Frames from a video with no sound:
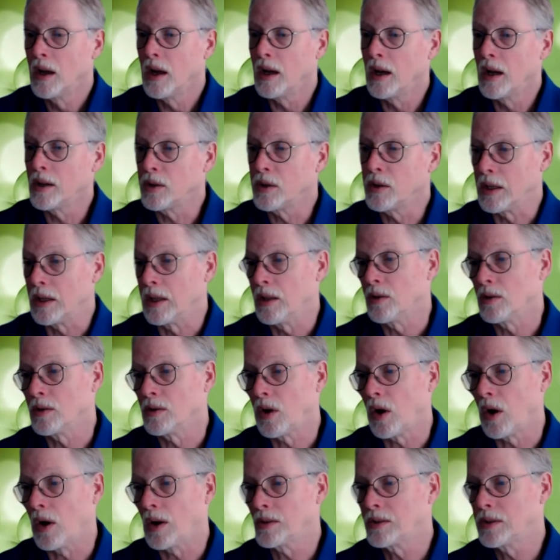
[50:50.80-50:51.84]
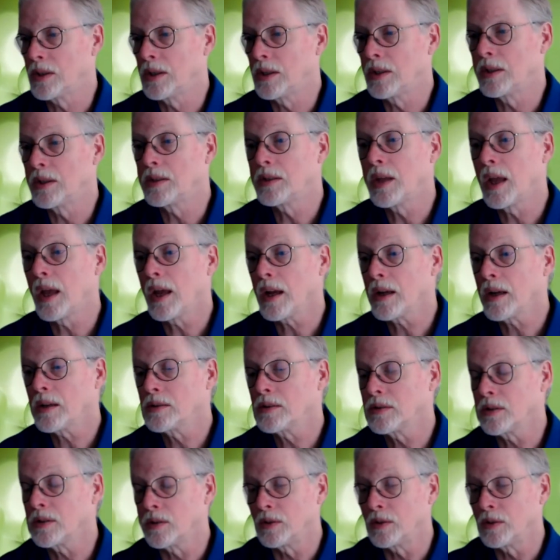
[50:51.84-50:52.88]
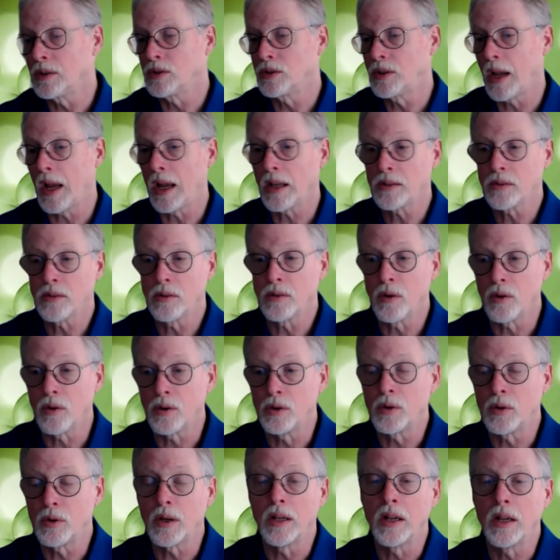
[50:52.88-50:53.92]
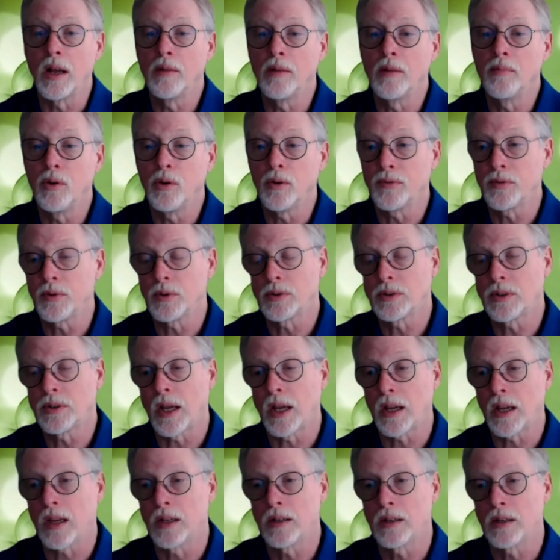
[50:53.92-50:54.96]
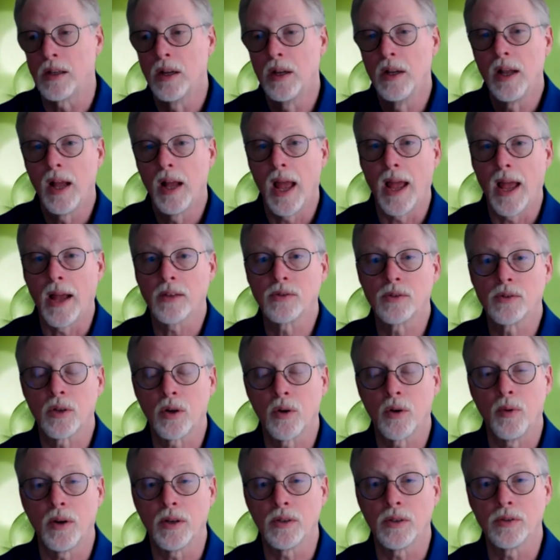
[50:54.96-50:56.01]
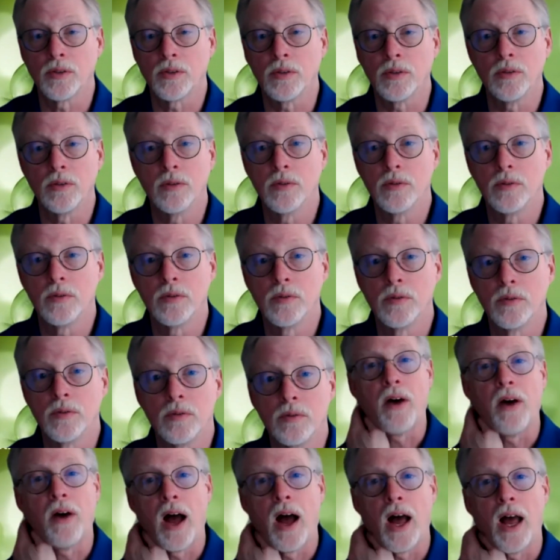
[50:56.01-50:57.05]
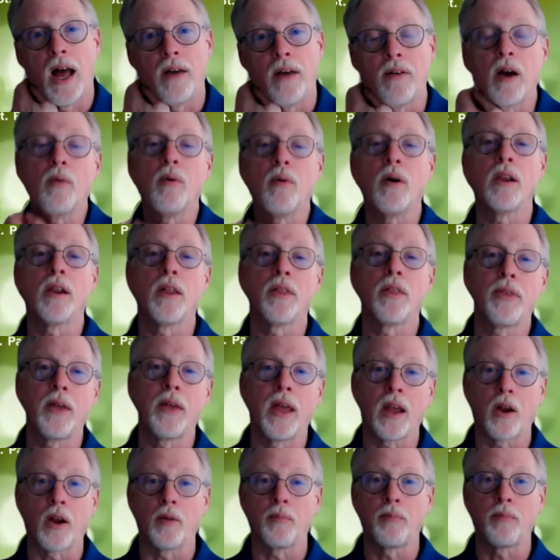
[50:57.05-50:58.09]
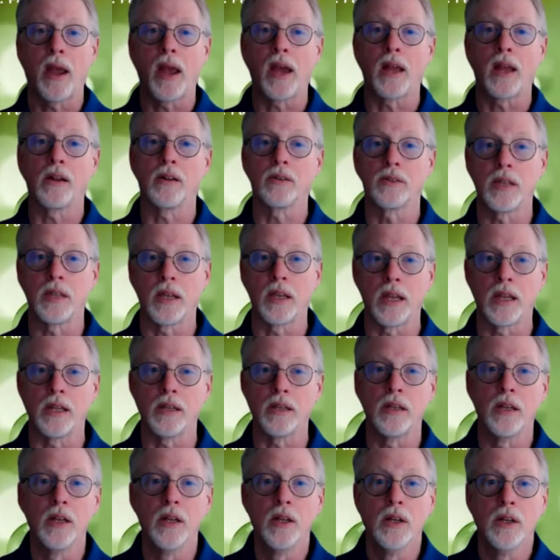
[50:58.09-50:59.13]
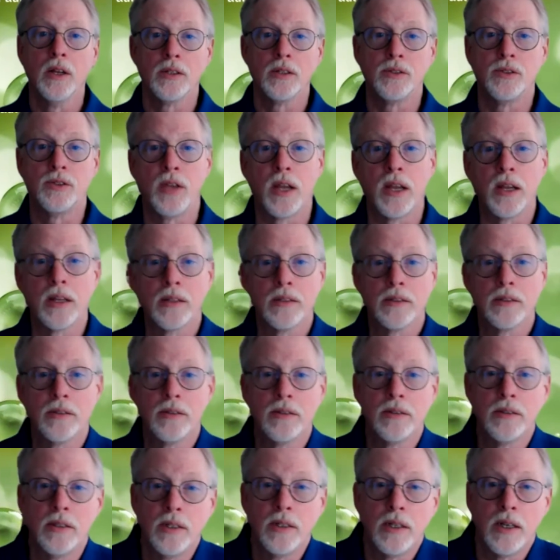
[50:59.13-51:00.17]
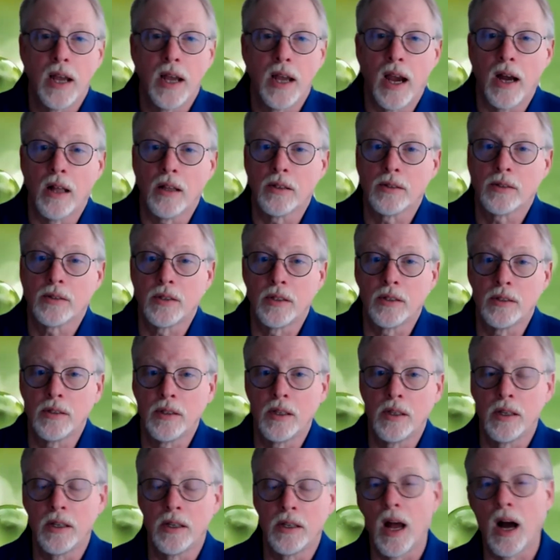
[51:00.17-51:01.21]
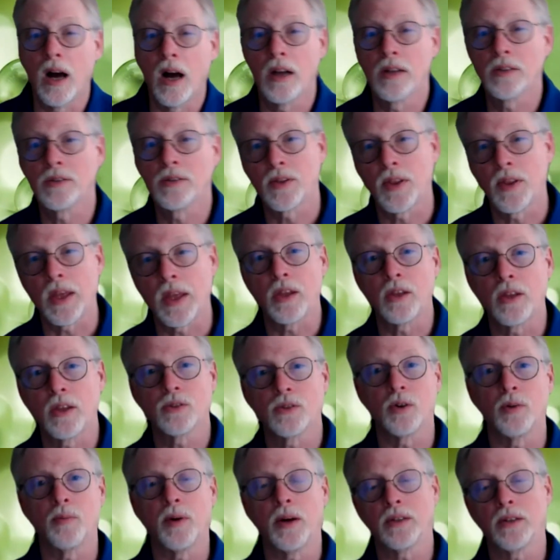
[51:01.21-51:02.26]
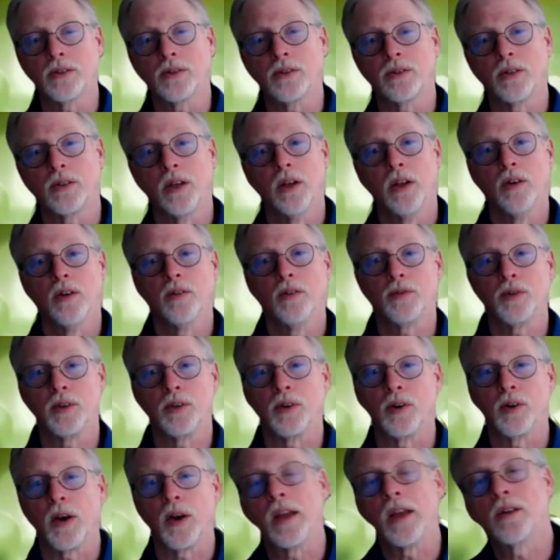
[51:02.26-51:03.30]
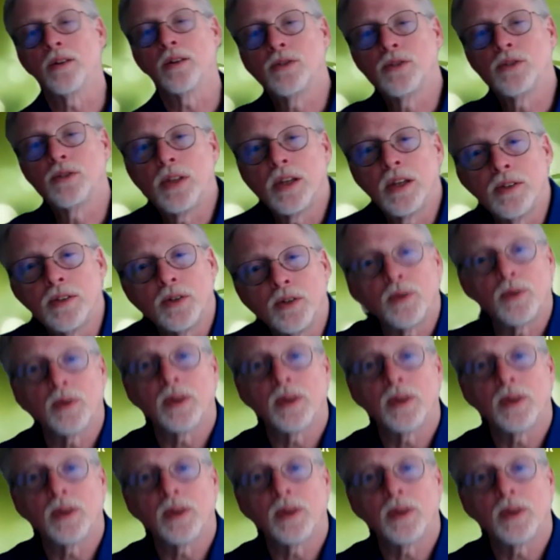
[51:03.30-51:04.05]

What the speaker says: you can either toss it in the text or in the chat, or you can unmute for a second, ask the question. 5. I want to thank our panel today. Jen, Allison, and Hans, thank you so much for your energy and your